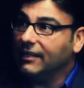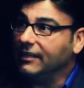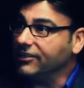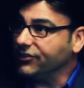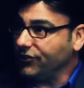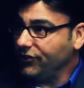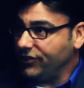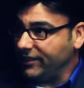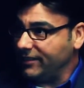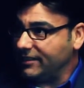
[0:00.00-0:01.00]
the
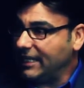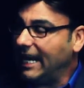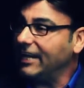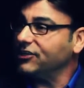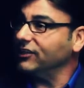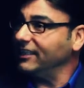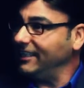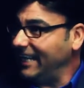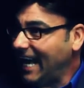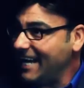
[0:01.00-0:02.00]
surgeons actually
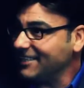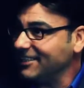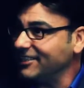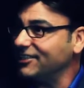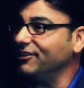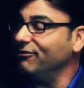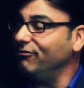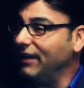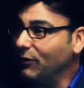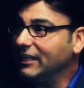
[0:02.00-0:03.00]
need access to the
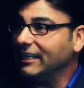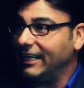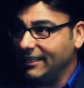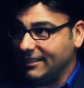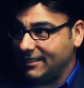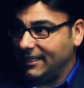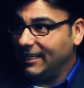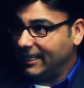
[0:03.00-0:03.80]
very latest